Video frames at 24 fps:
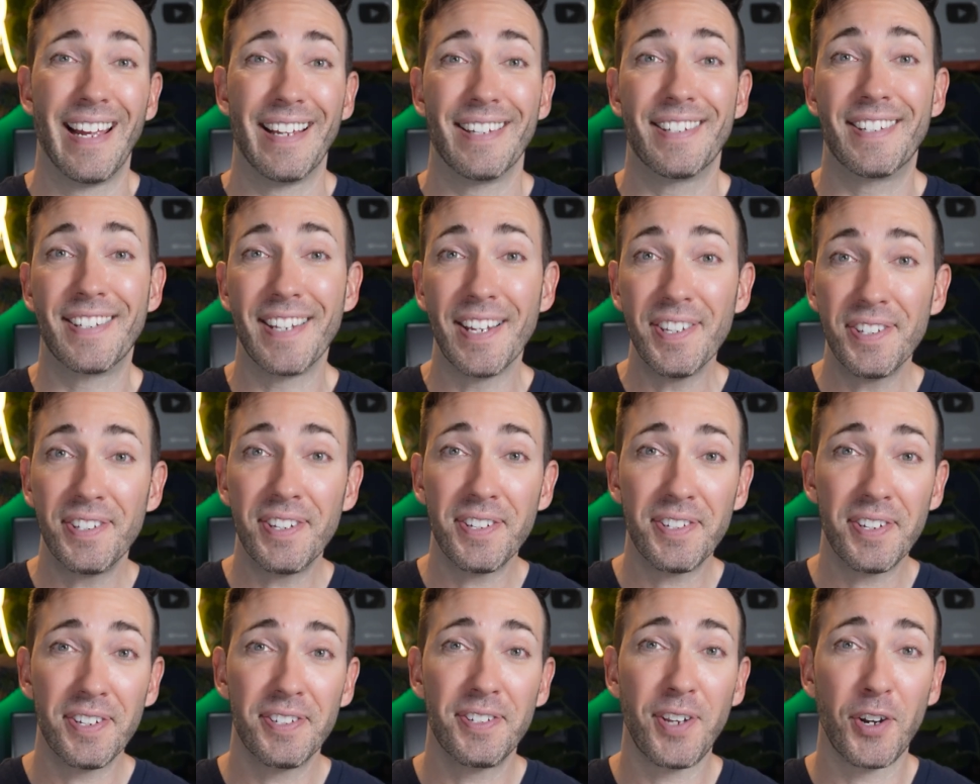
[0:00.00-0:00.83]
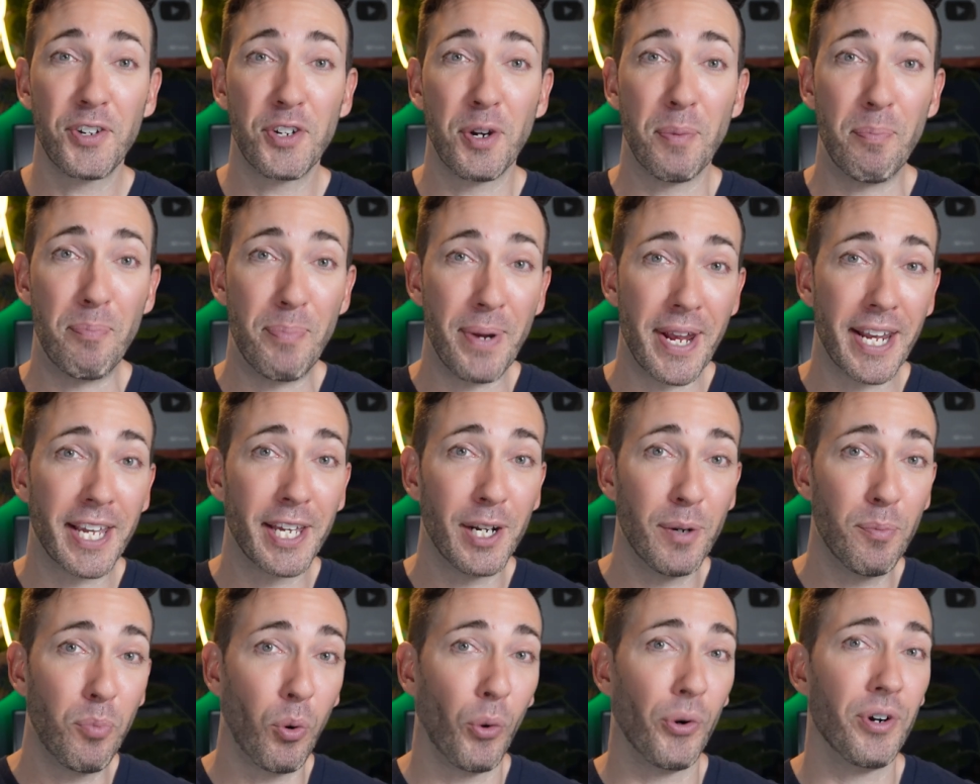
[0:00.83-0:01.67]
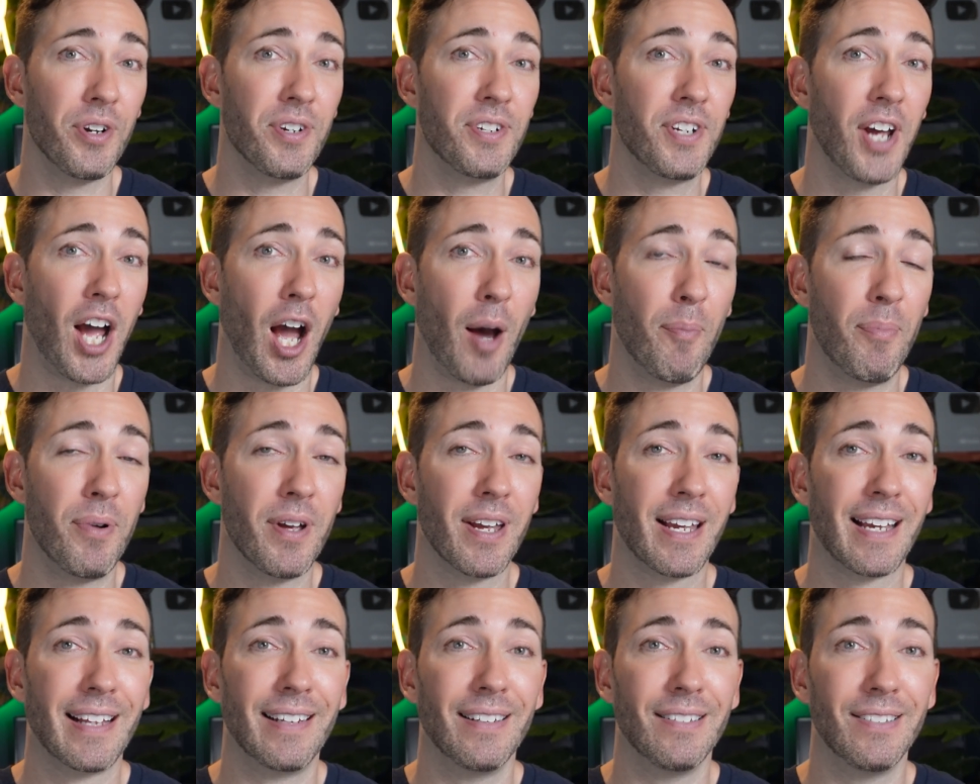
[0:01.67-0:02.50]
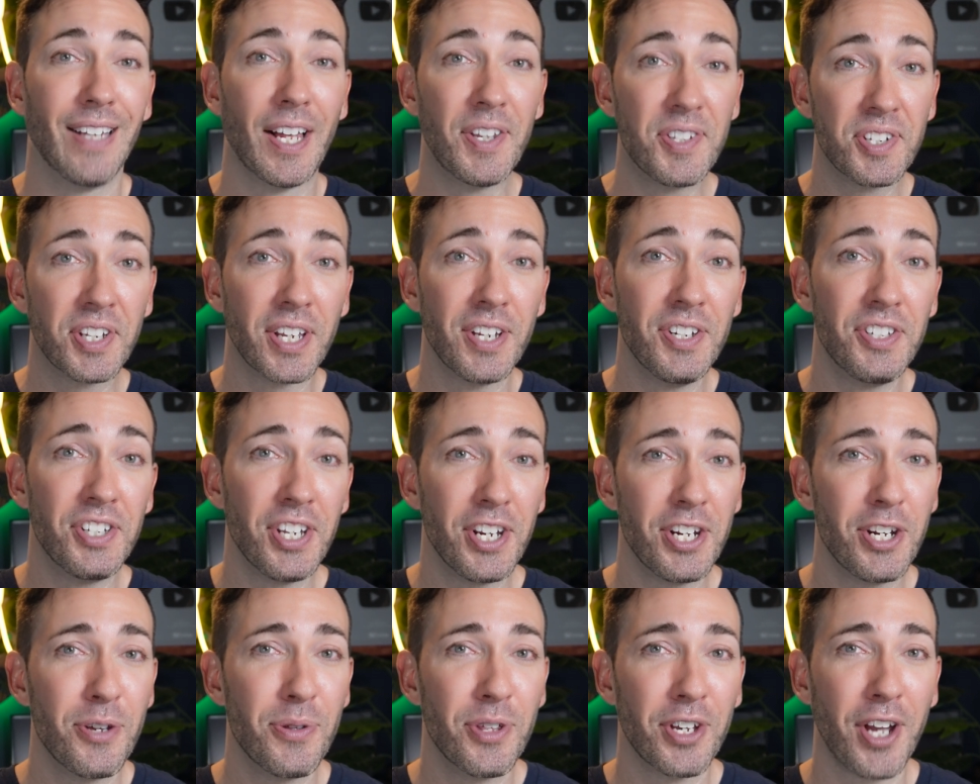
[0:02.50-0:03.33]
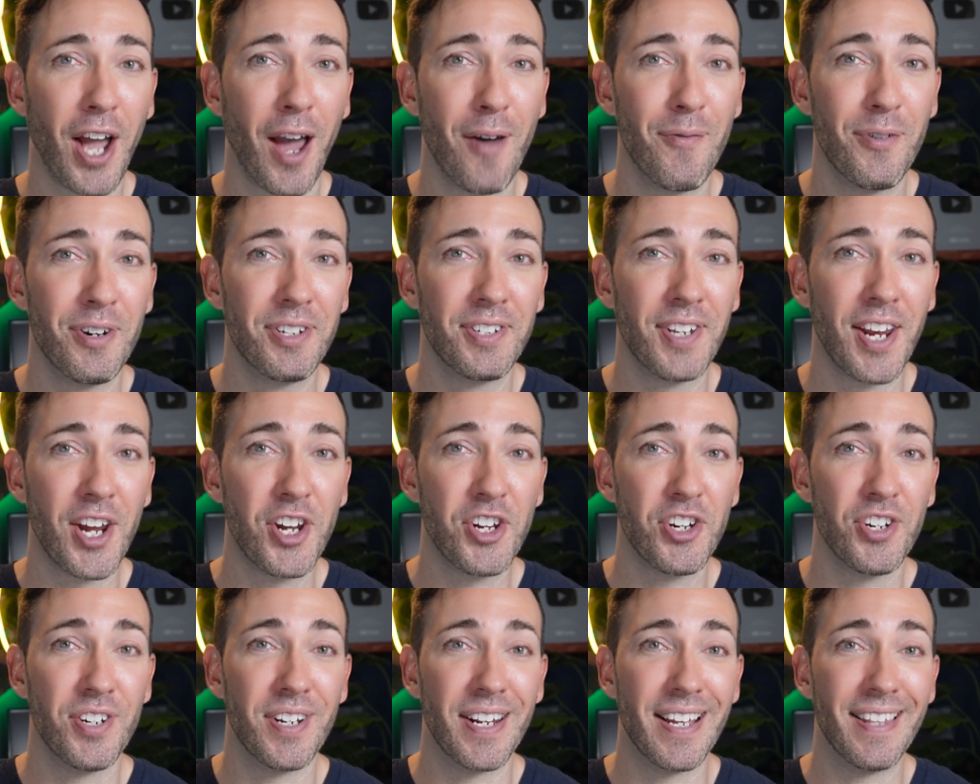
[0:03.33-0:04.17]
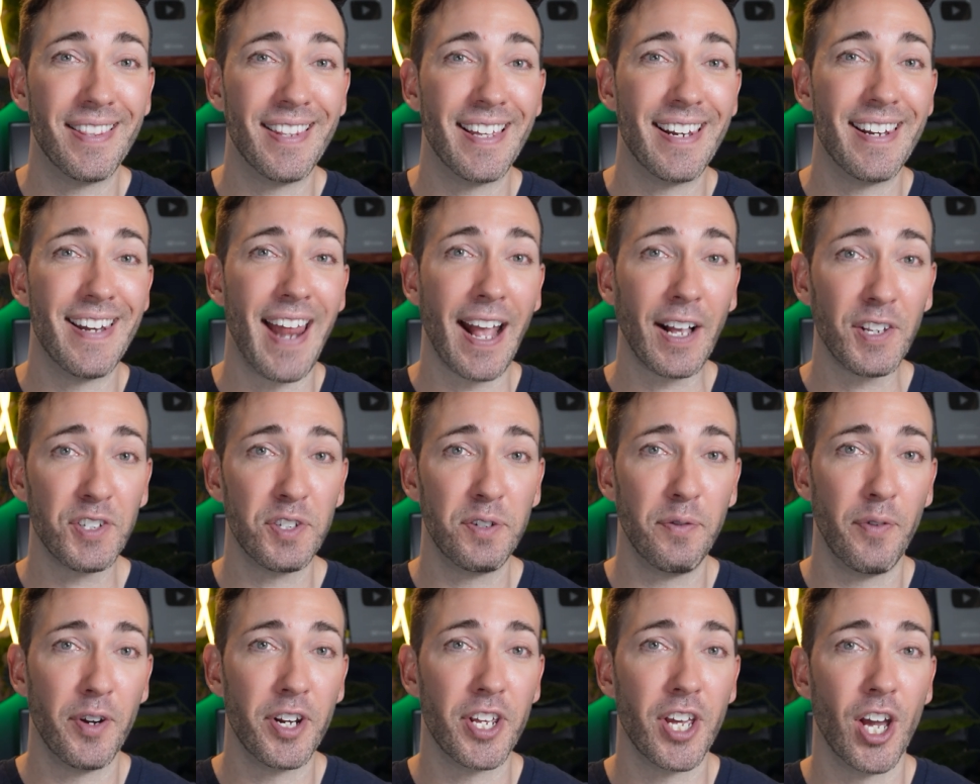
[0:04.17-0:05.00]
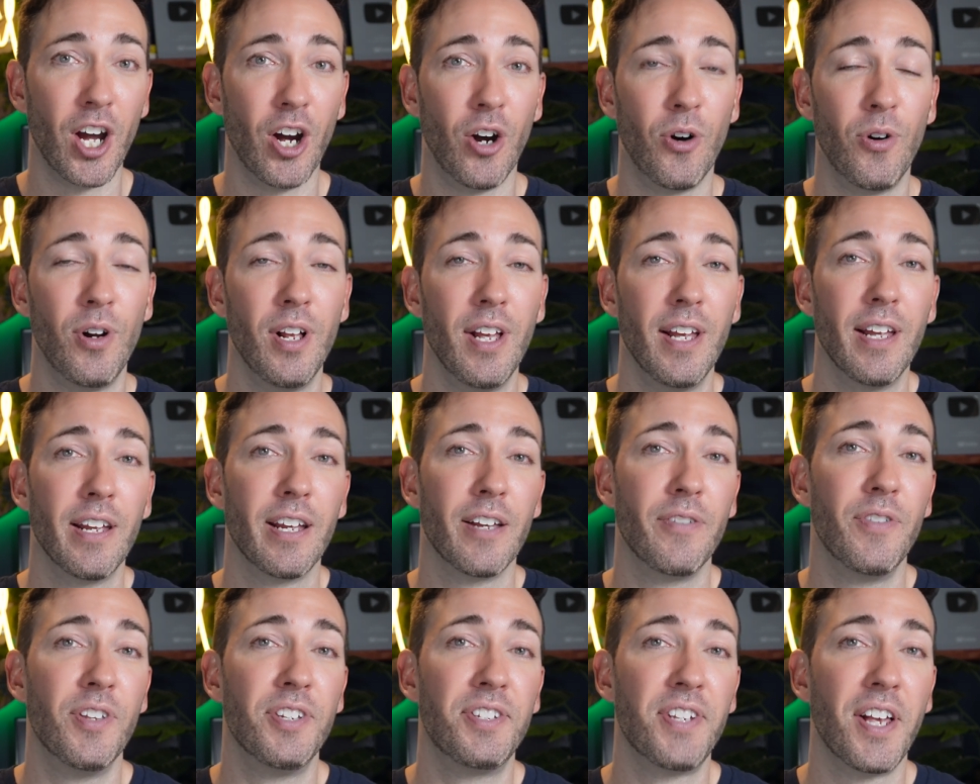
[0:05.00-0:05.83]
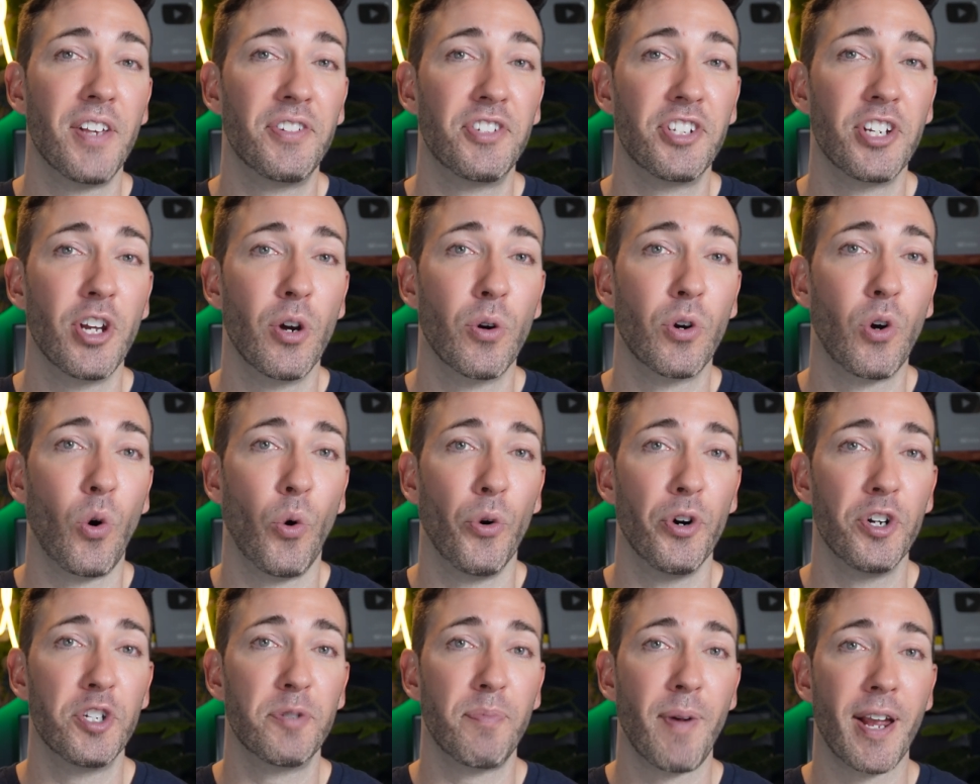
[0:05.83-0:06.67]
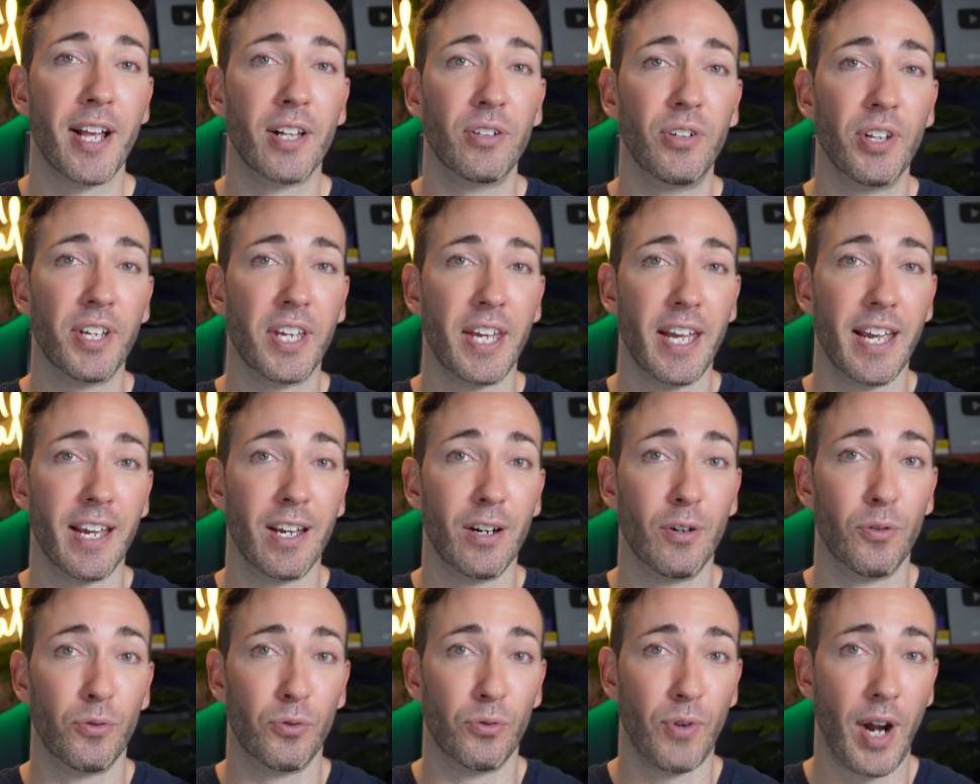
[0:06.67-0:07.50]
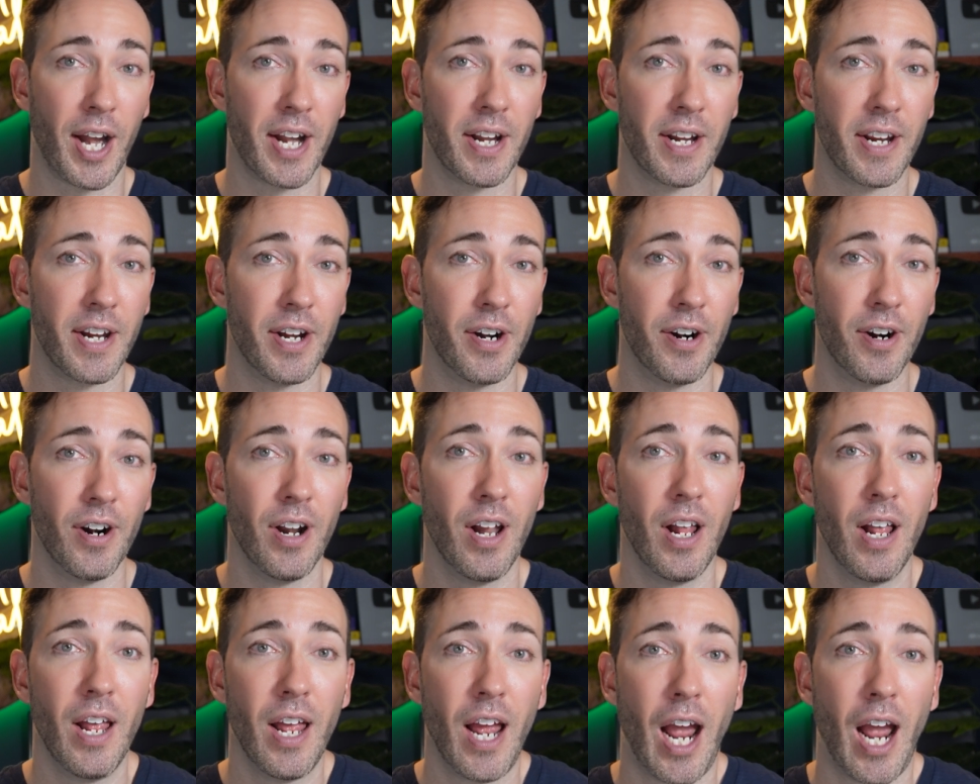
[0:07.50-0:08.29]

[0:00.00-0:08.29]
And since this is such a big and important topic, let's continue the conversation in the next video in this S E O course by clicking right here.